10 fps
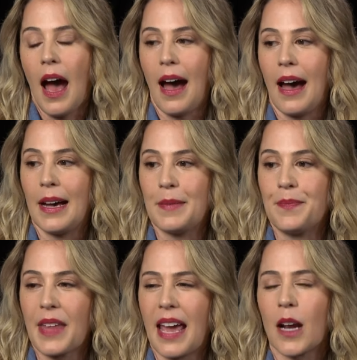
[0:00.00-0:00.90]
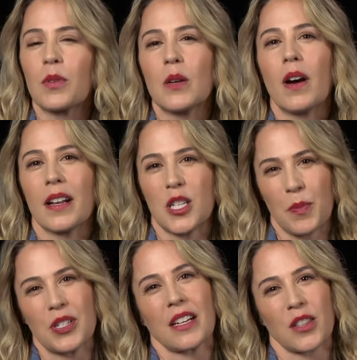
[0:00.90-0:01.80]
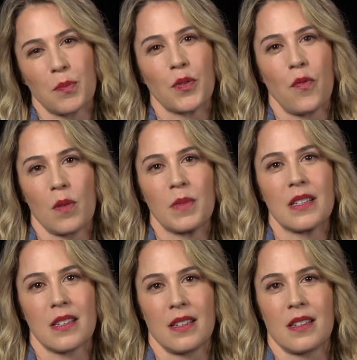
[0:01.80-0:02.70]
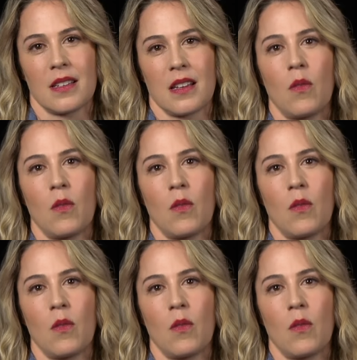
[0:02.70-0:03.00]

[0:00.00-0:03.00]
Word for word: Um, and I really wanted to protect the performances.